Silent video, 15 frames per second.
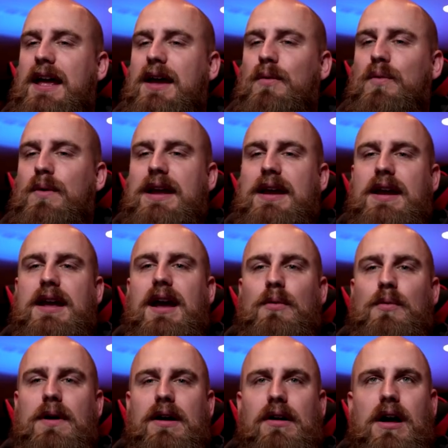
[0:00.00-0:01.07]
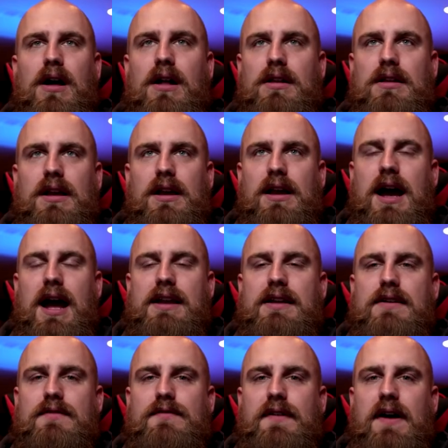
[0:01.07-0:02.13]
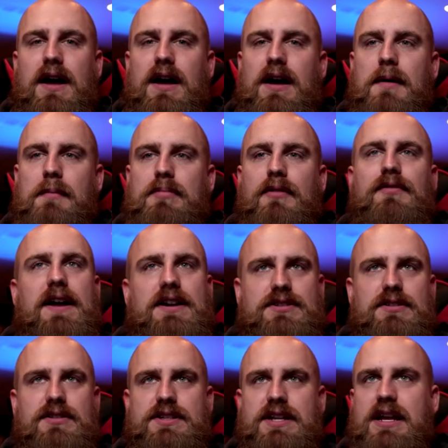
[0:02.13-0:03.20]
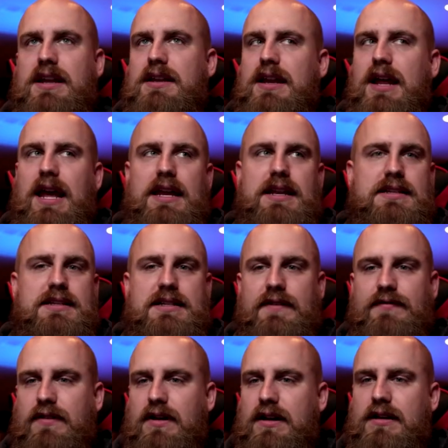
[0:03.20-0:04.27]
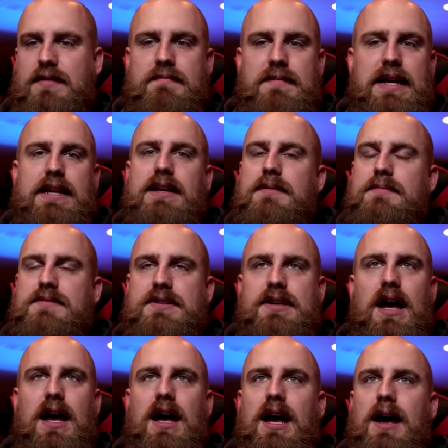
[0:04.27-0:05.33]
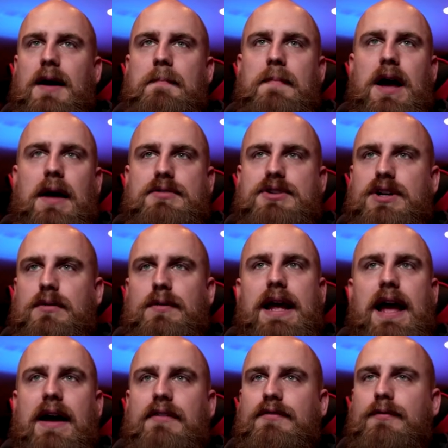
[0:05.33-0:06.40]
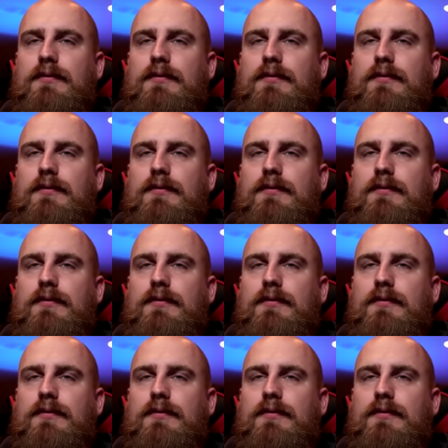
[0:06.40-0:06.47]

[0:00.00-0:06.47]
we we're all kind of uh, professionals in in different mediums. Um, I'm sure we have